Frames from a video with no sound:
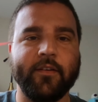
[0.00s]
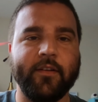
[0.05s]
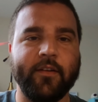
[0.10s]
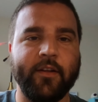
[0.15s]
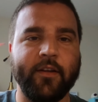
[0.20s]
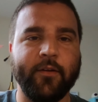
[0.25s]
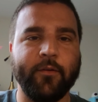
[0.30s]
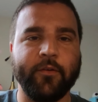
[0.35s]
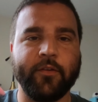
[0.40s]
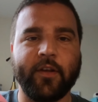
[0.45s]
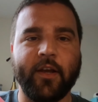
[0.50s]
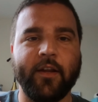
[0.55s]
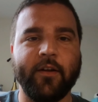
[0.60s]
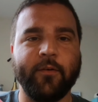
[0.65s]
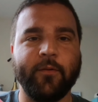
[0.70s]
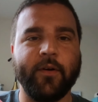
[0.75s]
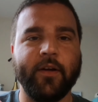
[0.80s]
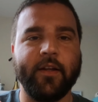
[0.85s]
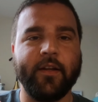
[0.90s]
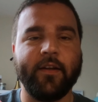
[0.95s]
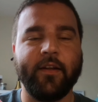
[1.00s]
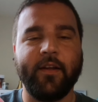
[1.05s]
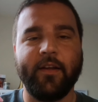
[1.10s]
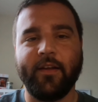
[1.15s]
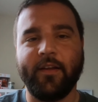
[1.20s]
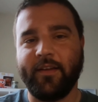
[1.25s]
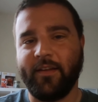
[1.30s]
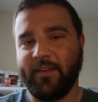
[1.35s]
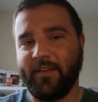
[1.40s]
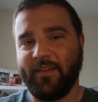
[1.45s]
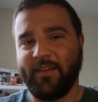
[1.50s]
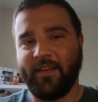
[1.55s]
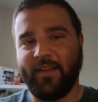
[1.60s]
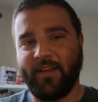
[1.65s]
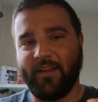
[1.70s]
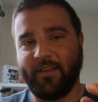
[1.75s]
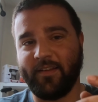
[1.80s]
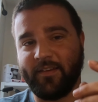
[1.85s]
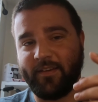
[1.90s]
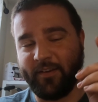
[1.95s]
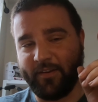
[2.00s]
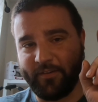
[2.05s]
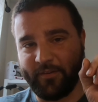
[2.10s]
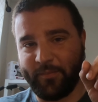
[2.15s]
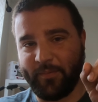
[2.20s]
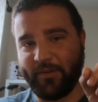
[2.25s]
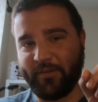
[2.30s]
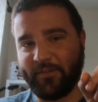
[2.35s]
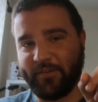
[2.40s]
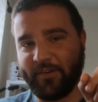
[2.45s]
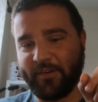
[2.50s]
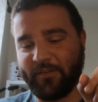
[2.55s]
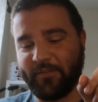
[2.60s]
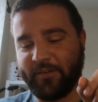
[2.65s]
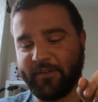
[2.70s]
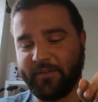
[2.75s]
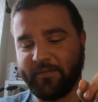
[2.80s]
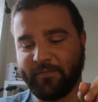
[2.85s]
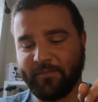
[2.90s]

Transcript: and it was kind of wet. And here's a picture of it.